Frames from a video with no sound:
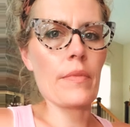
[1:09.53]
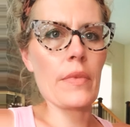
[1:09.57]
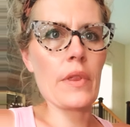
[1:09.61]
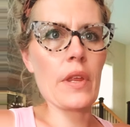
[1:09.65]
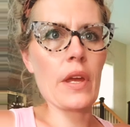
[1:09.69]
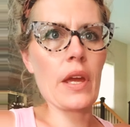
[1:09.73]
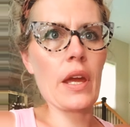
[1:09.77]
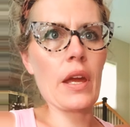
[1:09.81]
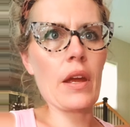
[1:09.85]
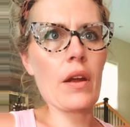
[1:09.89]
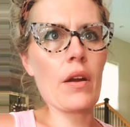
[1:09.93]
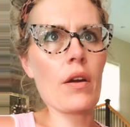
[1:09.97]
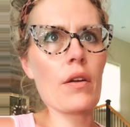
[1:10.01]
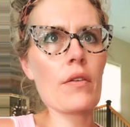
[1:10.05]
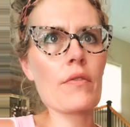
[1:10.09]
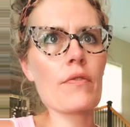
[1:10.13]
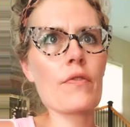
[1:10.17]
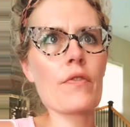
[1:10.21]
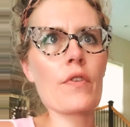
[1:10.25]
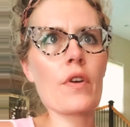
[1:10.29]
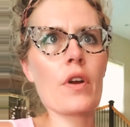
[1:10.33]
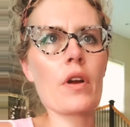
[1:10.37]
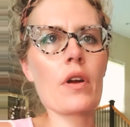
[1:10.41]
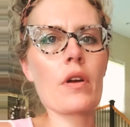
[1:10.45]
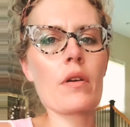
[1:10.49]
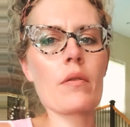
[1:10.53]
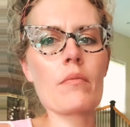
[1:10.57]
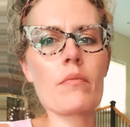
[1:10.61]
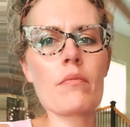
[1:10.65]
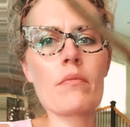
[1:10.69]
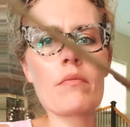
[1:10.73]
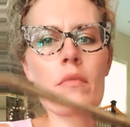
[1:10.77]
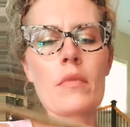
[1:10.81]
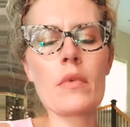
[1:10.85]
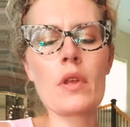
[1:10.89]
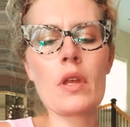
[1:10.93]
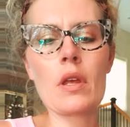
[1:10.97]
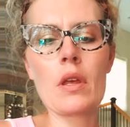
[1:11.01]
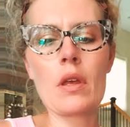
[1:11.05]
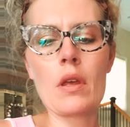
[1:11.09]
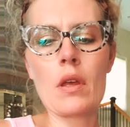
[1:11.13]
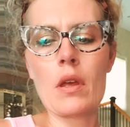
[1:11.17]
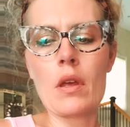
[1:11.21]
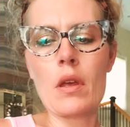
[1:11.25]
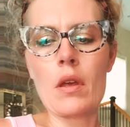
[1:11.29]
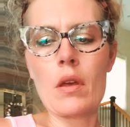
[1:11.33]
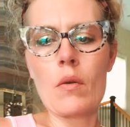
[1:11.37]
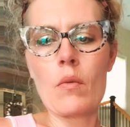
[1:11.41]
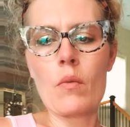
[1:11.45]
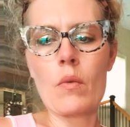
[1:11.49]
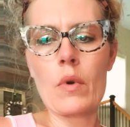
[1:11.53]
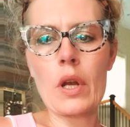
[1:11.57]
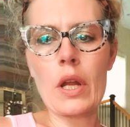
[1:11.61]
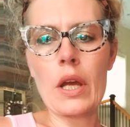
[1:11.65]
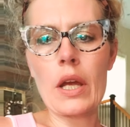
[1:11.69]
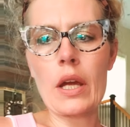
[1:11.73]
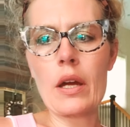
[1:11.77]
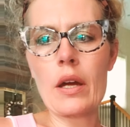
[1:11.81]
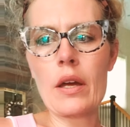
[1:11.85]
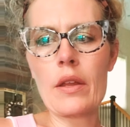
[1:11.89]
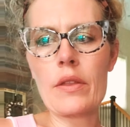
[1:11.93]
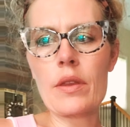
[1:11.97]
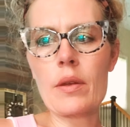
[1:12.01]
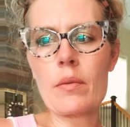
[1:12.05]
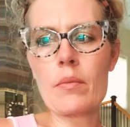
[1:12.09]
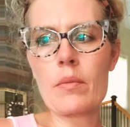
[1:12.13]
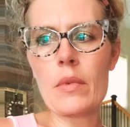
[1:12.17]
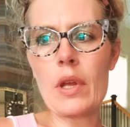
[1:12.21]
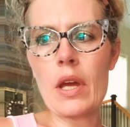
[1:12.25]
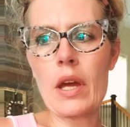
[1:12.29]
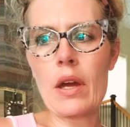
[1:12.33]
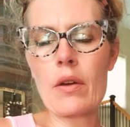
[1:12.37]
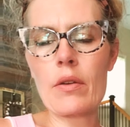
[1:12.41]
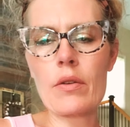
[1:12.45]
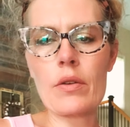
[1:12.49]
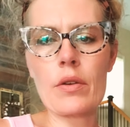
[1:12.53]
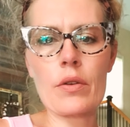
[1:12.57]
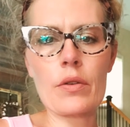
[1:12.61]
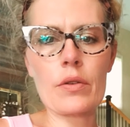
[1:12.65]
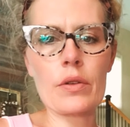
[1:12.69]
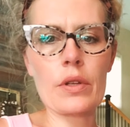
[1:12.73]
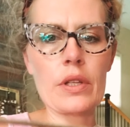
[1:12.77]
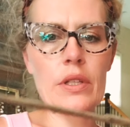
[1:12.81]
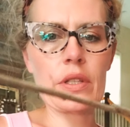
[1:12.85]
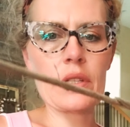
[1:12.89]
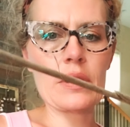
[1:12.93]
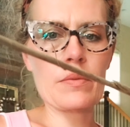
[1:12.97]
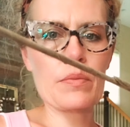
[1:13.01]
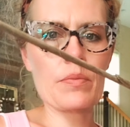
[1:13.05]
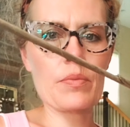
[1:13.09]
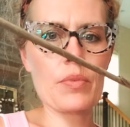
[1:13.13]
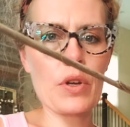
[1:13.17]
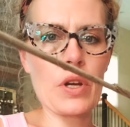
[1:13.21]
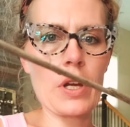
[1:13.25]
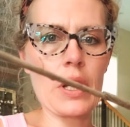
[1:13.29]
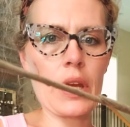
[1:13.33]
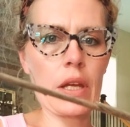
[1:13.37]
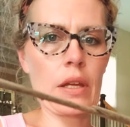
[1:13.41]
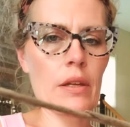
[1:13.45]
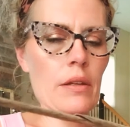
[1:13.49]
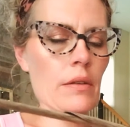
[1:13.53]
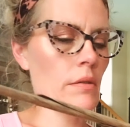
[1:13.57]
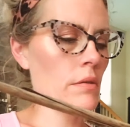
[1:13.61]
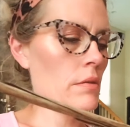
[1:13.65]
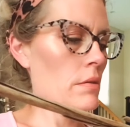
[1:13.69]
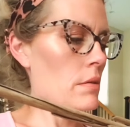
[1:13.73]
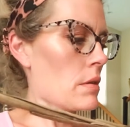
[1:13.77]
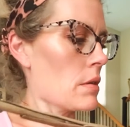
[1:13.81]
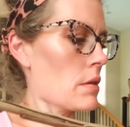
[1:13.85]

They are from when I cut them down early spring